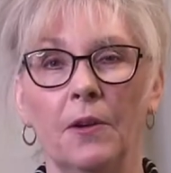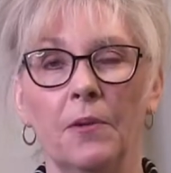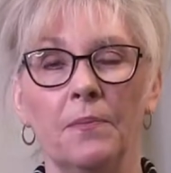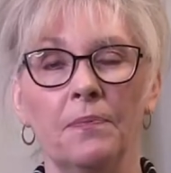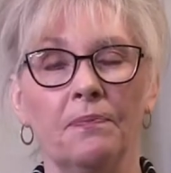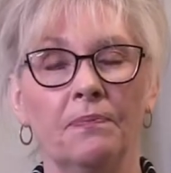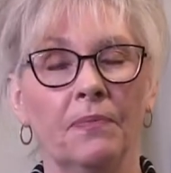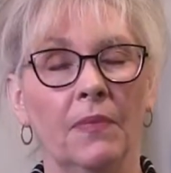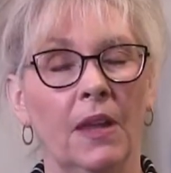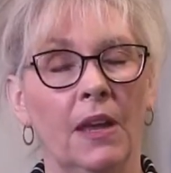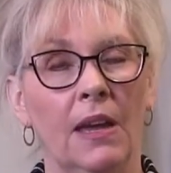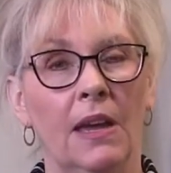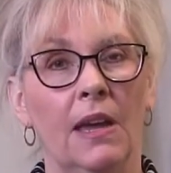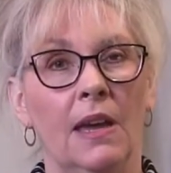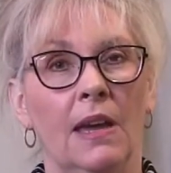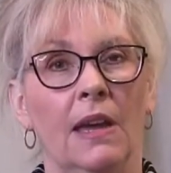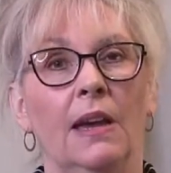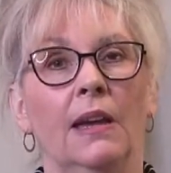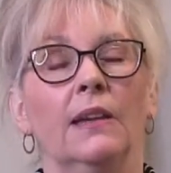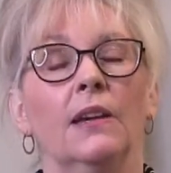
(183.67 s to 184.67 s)

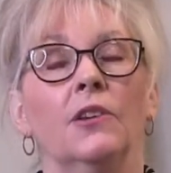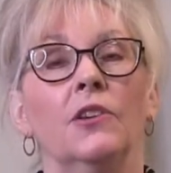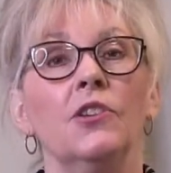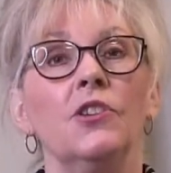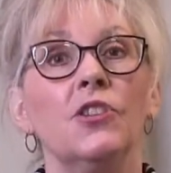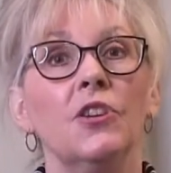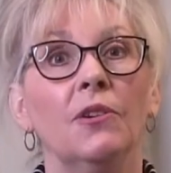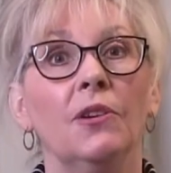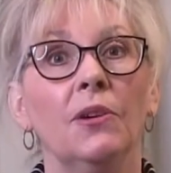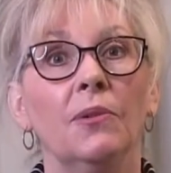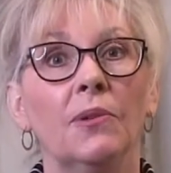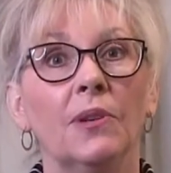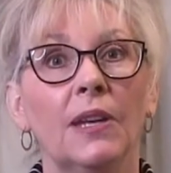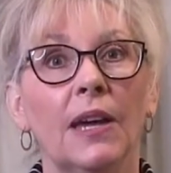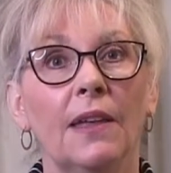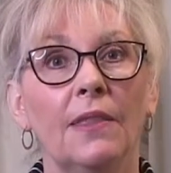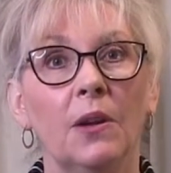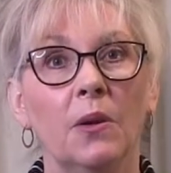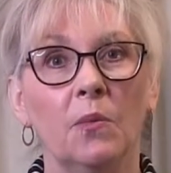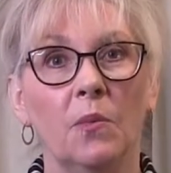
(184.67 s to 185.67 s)
I'm going to show you
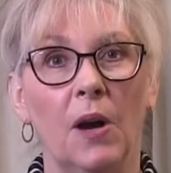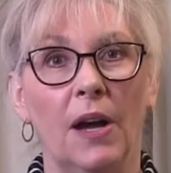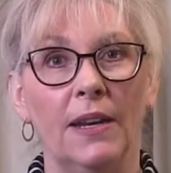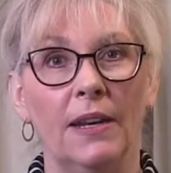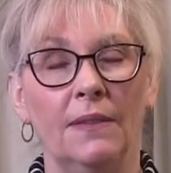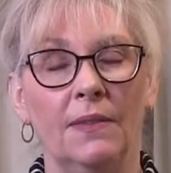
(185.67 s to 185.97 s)
another one,